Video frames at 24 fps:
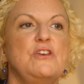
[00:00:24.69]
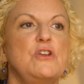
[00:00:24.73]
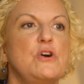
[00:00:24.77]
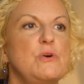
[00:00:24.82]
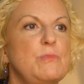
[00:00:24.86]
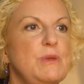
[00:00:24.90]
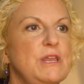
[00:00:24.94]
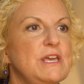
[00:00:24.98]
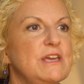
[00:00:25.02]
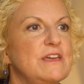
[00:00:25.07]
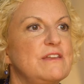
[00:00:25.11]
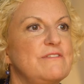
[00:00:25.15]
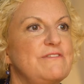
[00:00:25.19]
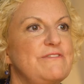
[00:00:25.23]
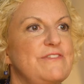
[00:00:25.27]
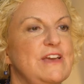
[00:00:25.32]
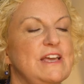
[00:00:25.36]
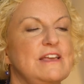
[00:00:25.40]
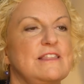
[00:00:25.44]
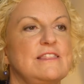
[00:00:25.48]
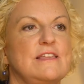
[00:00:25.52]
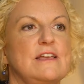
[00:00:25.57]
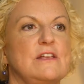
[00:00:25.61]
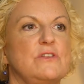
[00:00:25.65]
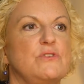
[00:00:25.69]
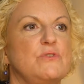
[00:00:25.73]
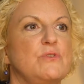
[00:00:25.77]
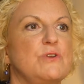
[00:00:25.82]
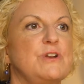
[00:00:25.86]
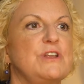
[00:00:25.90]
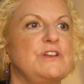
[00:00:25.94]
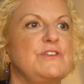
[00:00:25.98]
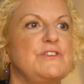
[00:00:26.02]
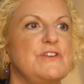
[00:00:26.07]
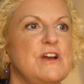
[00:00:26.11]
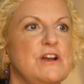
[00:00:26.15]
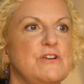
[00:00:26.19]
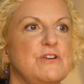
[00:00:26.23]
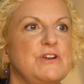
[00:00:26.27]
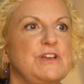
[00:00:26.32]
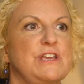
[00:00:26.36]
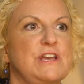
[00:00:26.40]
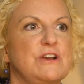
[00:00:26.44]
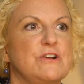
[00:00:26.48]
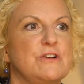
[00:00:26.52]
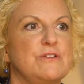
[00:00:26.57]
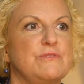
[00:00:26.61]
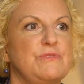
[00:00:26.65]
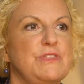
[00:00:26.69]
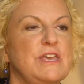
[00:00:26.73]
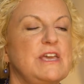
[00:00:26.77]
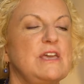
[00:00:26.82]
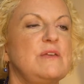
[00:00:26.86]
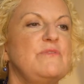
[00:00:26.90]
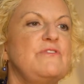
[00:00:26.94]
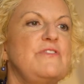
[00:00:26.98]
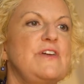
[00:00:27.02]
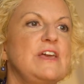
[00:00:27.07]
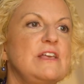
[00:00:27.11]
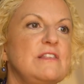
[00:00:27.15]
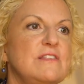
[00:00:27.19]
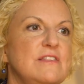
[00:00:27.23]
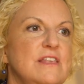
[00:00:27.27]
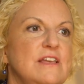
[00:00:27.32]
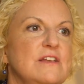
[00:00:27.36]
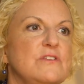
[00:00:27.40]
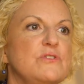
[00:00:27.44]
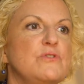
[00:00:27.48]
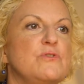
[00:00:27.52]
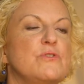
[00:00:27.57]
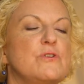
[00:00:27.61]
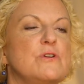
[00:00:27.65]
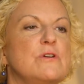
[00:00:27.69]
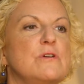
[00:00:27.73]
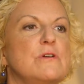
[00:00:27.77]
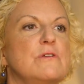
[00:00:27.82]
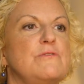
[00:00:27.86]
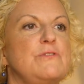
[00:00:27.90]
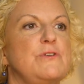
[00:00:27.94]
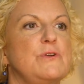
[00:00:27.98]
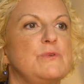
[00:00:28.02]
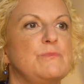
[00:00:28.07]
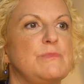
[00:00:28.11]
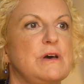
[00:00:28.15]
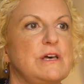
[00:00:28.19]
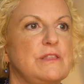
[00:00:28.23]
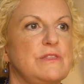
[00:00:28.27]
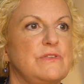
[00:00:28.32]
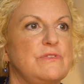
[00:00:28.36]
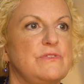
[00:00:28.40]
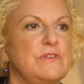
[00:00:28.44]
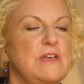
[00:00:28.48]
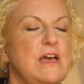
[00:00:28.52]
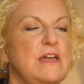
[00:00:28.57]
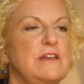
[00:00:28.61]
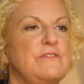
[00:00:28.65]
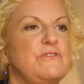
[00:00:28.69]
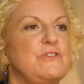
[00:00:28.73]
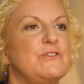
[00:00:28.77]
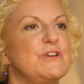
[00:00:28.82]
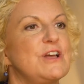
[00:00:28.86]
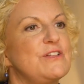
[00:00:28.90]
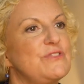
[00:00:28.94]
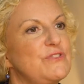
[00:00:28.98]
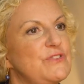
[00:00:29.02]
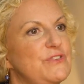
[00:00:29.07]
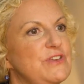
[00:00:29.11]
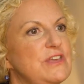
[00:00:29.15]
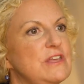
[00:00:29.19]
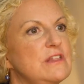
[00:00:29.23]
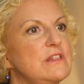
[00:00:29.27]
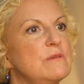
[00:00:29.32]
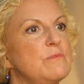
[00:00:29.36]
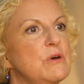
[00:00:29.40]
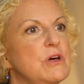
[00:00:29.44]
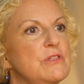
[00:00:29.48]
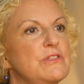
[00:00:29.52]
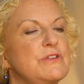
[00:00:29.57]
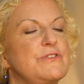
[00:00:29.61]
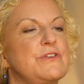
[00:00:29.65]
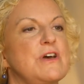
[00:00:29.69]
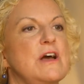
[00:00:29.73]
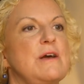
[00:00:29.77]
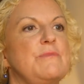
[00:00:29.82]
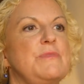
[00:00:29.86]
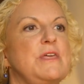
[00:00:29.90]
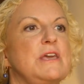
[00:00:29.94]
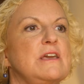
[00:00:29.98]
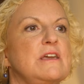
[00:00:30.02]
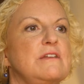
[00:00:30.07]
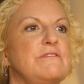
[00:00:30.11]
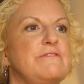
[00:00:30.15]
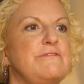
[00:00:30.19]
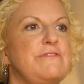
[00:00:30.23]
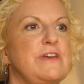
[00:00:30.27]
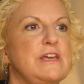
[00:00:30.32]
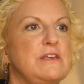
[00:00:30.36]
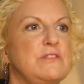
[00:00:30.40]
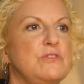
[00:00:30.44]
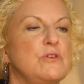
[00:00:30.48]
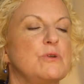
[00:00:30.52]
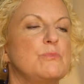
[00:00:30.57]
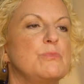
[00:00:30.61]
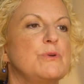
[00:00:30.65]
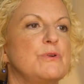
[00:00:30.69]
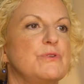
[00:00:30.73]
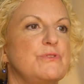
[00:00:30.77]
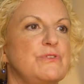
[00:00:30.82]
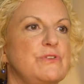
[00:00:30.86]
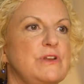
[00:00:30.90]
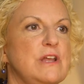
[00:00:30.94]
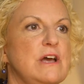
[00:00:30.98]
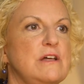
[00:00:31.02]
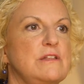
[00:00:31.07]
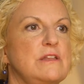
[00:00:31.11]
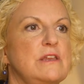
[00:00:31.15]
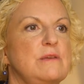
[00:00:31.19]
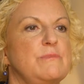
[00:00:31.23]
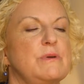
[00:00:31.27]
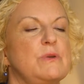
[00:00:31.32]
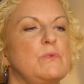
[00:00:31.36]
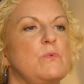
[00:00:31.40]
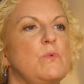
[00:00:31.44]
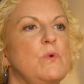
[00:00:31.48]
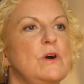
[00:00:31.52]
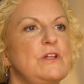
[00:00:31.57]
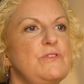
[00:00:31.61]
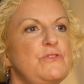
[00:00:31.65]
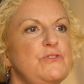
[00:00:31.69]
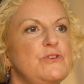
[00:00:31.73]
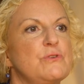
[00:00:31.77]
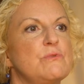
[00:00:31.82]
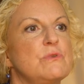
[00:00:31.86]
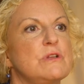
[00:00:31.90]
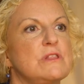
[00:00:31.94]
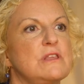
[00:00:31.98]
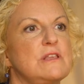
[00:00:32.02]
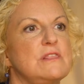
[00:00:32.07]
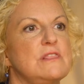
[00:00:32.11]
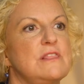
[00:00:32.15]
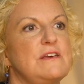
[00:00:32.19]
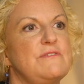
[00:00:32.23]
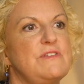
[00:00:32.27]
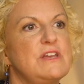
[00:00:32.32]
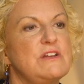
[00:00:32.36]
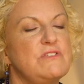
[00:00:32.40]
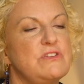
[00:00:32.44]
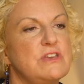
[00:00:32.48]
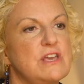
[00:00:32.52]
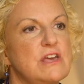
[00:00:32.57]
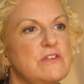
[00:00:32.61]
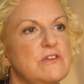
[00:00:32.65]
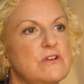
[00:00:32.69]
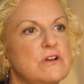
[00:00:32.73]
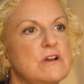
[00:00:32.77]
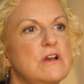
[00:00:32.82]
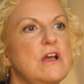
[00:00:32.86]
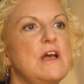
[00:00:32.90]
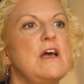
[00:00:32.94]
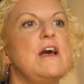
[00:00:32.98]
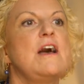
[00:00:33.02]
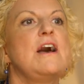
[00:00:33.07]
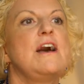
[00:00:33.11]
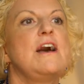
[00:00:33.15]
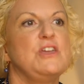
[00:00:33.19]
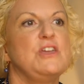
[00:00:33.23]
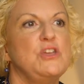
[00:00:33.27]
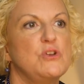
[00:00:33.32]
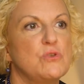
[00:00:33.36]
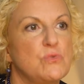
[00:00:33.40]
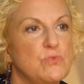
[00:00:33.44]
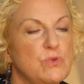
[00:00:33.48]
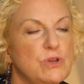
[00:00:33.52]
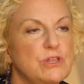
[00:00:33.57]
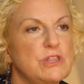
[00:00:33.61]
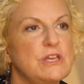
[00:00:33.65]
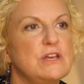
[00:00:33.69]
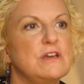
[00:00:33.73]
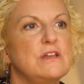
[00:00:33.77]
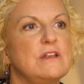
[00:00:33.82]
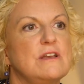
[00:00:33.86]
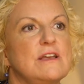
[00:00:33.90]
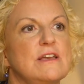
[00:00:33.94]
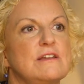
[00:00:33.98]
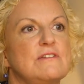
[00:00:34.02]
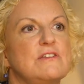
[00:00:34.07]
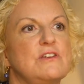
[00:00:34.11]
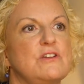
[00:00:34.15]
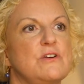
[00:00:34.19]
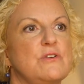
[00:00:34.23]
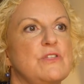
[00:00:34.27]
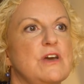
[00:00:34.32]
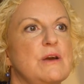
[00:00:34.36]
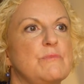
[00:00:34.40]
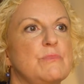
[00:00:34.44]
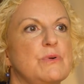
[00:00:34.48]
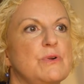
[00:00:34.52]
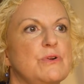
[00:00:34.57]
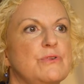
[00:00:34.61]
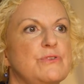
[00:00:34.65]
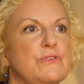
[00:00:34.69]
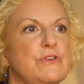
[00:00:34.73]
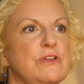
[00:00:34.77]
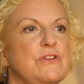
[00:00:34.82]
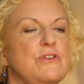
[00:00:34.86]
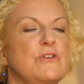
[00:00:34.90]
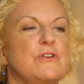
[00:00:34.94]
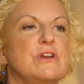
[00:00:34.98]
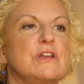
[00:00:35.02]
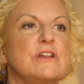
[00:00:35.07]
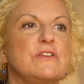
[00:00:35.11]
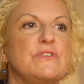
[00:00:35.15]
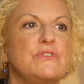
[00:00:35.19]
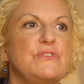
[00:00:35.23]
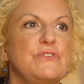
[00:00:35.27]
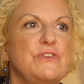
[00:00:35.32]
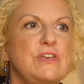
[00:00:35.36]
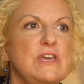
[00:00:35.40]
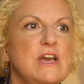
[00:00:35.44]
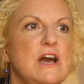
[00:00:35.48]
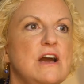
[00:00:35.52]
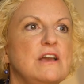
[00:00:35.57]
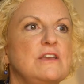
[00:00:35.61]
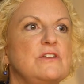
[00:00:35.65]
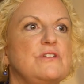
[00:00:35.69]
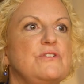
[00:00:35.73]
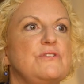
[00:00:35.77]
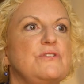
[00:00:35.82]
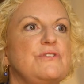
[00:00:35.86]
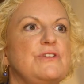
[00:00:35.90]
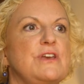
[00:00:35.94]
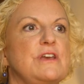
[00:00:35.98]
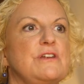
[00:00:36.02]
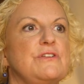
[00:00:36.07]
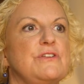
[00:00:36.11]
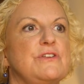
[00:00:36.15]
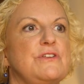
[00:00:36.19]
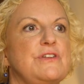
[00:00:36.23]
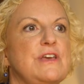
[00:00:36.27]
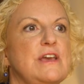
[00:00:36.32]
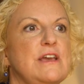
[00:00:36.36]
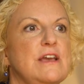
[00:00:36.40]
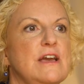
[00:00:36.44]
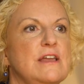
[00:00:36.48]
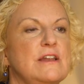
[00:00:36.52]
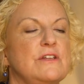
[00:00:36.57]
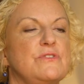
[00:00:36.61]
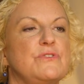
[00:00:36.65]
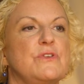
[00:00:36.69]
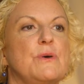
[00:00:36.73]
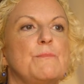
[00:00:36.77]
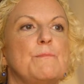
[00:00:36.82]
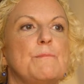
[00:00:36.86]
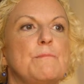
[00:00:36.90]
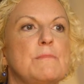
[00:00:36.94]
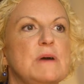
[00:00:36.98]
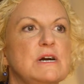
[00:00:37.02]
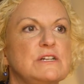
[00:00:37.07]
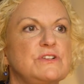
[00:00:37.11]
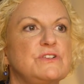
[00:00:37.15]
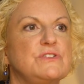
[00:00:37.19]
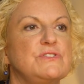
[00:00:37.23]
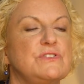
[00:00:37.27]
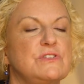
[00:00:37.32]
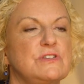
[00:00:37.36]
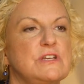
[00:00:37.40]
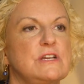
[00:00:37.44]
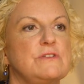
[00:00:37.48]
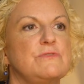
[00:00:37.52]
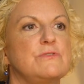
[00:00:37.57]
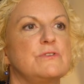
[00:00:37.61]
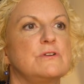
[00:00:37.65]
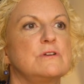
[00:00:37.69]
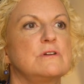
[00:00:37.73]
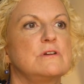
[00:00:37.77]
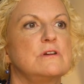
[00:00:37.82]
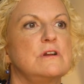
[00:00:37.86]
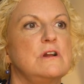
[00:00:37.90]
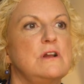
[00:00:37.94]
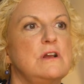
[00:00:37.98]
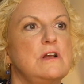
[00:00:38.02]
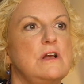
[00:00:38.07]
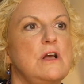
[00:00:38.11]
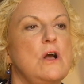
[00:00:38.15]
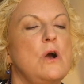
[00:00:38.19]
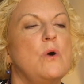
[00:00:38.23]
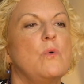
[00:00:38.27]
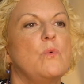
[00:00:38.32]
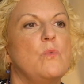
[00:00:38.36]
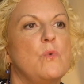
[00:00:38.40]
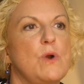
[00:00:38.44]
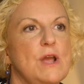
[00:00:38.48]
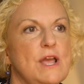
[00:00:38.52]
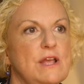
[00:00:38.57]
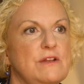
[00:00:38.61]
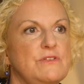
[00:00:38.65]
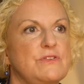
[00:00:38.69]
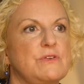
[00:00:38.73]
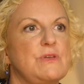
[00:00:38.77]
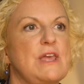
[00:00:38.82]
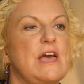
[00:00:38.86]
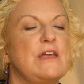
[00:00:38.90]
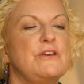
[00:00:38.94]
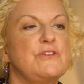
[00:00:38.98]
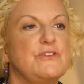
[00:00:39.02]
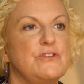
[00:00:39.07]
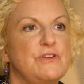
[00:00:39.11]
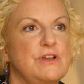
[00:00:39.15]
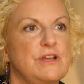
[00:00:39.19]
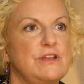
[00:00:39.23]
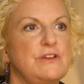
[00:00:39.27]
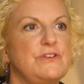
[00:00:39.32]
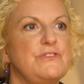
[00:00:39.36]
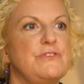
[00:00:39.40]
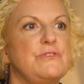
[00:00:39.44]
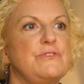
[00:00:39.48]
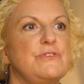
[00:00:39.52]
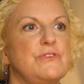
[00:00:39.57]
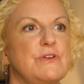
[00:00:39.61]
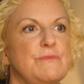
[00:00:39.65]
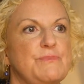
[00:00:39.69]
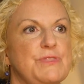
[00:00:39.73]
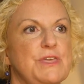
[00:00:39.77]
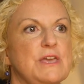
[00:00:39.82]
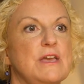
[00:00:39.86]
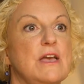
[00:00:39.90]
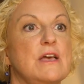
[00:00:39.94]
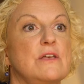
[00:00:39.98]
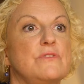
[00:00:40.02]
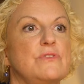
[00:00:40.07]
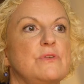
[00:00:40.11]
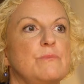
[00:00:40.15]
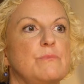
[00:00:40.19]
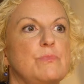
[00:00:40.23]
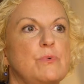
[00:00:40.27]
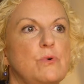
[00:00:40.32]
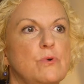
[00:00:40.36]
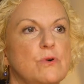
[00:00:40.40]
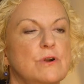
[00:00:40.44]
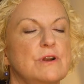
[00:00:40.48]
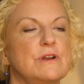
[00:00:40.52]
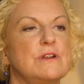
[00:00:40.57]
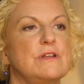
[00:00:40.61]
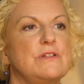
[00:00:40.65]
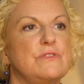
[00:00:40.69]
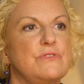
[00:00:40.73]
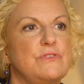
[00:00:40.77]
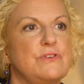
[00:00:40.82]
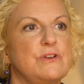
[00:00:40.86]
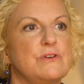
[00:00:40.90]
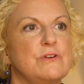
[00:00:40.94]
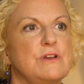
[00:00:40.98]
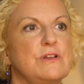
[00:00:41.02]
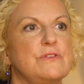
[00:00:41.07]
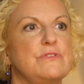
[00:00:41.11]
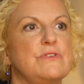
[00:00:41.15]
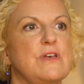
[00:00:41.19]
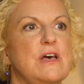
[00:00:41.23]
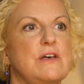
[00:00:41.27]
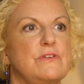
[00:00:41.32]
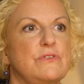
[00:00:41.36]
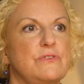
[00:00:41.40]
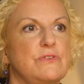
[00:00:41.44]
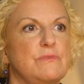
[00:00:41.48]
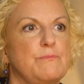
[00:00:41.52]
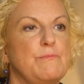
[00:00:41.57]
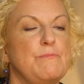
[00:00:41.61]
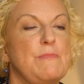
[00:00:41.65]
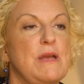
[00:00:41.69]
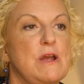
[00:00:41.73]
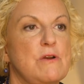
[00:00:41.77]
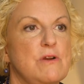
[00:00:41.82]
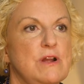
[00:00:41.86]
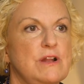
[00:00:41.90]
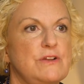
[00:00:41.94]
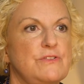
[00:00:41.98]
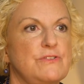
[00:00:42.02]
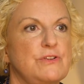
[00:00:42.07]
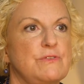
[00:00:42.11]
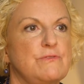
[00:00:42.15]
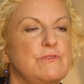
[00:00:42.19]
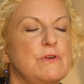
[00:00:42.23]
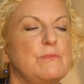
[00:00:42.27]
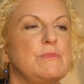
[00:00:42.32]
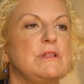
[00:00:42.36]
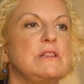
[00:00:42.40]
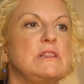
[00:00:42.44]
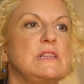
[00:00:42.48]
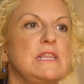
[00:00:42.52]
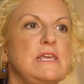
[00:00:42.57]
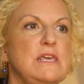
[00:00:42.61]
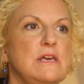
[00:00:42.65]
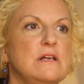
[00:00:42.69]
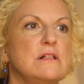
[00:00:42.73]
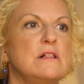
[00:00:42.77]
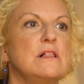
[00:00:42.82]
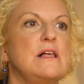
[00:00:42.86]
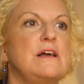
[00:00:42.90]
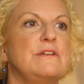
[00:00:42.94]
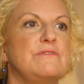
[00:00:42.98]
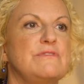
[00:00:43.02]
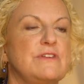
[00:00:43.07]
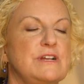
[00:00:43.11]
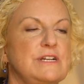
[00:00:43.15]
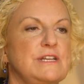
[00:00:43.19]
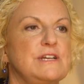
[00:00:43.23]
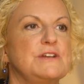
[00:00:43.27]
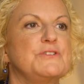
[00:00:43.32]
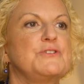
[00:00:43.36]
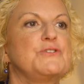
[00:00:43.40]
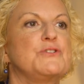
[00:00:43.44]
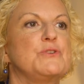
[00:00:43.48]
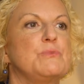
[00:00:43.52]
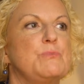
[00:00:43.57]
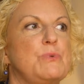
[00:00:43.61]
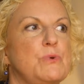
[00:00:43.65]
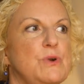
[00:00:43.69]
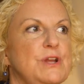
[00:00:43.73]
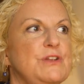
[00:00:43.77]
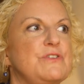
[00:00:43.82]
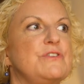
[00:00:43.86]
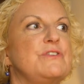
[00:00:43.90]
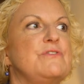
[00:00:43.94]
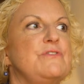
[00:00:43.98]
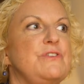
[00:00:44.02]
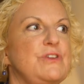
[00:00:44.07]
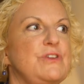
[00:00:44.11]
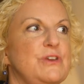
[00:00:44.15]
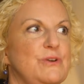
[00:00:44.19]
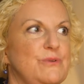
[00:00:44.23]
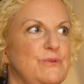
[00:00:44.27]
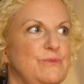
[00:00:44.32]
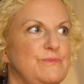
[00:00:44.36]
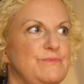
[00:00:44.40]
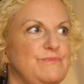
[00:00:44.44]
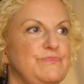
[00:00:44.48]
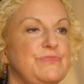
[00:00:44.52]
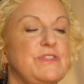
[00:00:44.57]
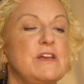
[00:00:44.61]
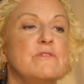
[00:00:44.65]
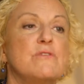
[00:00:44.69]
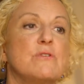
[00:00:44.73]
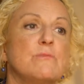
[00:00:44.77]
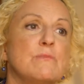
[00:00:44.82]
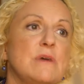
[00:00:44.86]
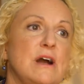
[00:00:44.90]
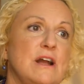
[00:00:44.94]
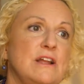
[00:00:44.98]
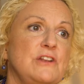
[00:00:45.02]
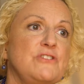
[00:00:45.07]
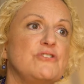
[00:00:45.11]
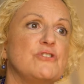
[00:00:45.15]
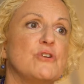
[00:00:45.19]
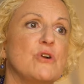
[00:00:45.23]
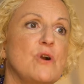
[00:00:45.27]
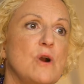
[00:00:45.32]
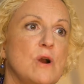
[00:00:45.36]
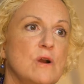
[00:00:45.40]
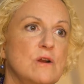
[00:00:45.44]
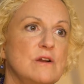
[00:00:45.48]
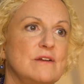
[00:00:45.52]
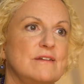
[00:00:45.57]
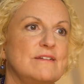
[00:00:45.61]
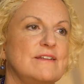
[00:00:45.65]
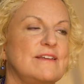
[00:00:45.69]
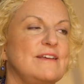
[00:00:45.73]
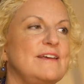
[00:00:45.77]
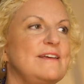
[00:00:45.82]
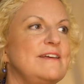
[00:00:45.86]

Nobody can fake things for an entire year. They can fake things for a few months, and if you're not seeing them all the time, they can fake their personality. But once you're really living together, you're really going to get to know that person. You're going to see how you do day to day, and it's a much safer way to enter into something as important and serious as marriage from a legal and financial point of view. Never mind your heart.